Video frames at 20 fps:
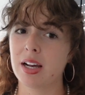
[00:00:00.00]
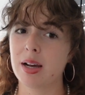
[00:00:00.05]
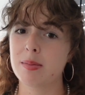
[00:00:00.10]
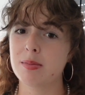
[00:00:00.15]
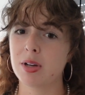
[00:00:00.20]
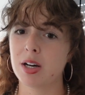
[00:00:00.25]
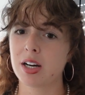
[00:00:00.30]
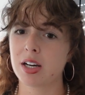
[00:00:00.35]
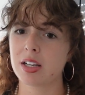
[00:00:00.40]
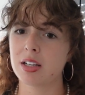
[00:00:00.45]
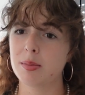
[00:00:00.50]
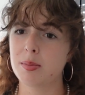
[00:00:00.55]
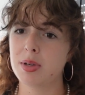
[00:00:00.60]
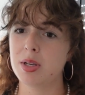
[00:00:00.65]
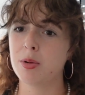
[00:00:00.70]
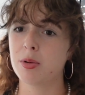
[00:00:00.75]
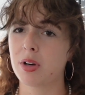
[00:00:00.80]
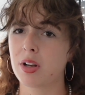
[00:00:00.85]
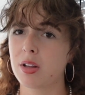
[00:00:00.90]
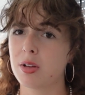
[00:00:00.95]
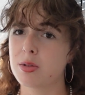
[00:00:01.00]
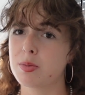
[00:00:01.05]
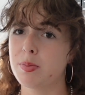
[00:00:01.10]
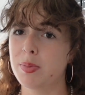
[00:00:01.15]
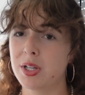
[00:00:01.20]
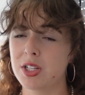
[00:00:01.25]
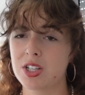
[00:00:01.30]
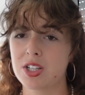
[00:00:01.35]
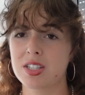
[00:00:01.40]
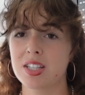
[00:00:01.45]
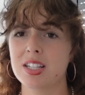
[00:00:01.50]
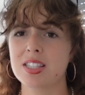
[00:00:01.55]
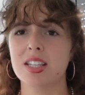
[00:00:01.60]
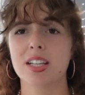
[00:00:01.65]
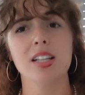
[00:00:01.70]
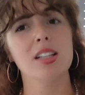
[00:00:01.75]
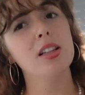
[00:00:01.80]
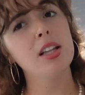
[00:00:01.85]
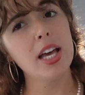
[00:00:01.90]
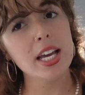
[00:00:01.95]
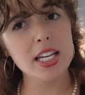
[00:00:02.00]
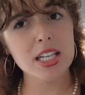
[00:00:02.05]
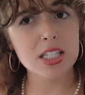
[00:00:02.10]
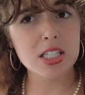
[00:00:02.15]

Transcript: I'm not gonna be one of those bitches that's like